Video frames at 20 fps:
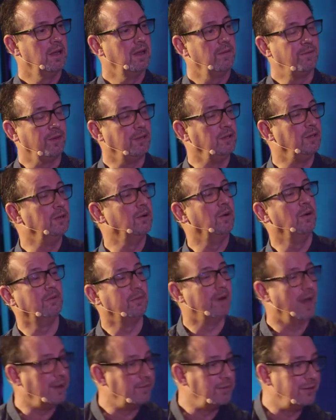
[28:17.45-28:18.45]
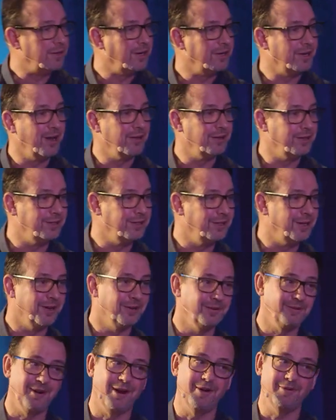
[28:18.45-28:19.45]
For you or Raywin, I know that, you
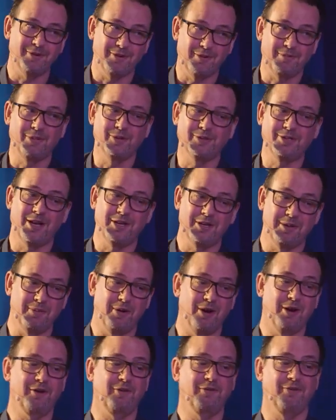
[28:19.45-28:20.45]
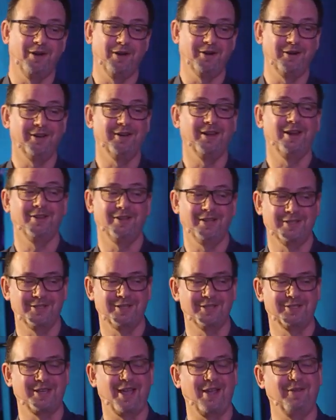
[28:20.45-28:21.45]
know, Raywin, you put down your microphone. I know that's
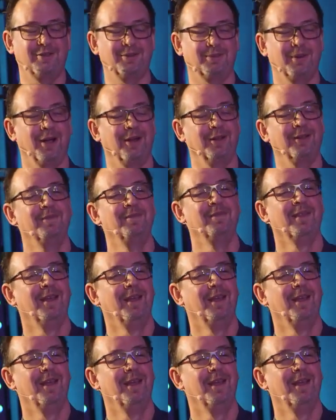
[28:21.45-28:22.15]
a safe spot.